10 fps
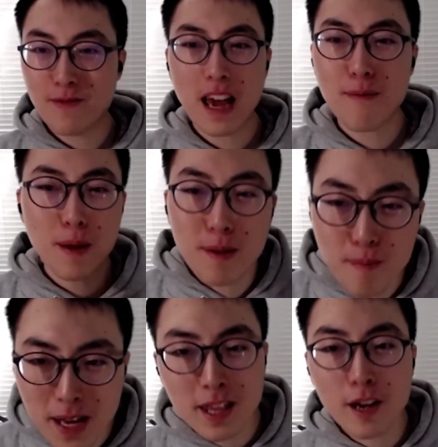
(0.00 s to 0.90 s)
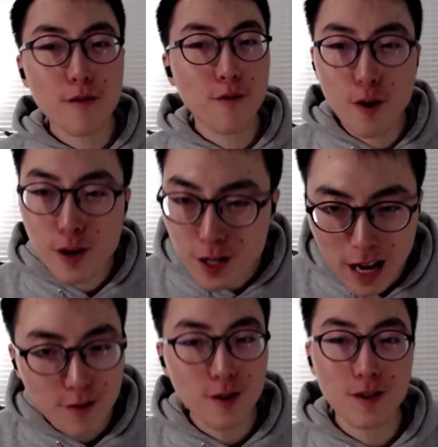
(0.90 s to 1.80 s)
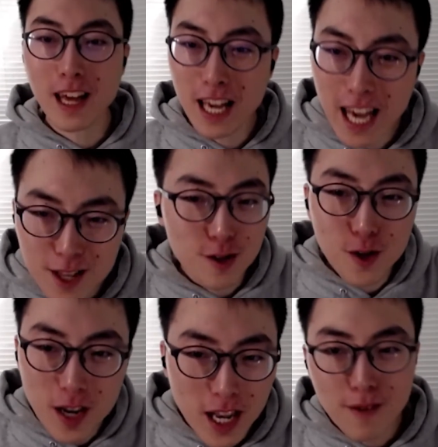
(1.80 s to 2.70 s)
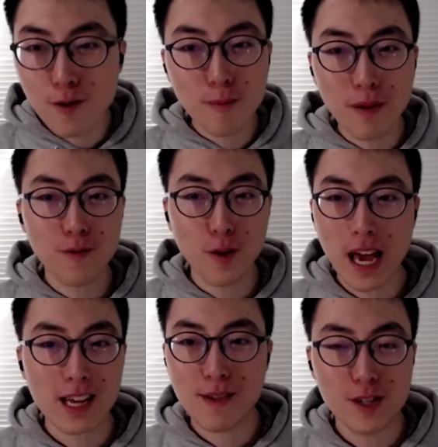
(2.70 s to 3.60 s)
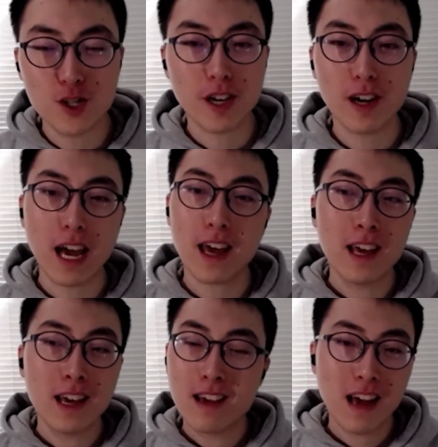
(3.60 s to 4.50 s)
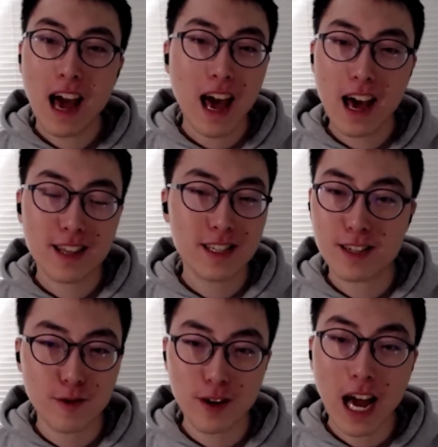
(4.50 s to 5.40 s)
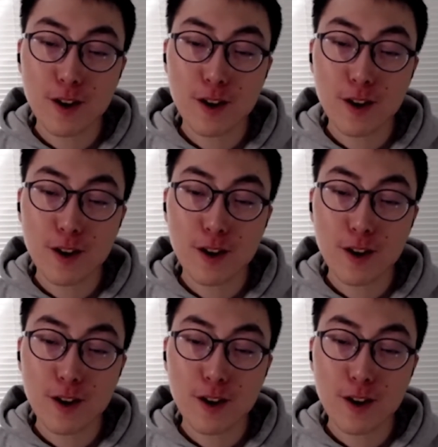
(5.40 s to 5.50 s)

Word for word: have been been there first. You have to like get to a certain level before you even share. I, I I disagree. I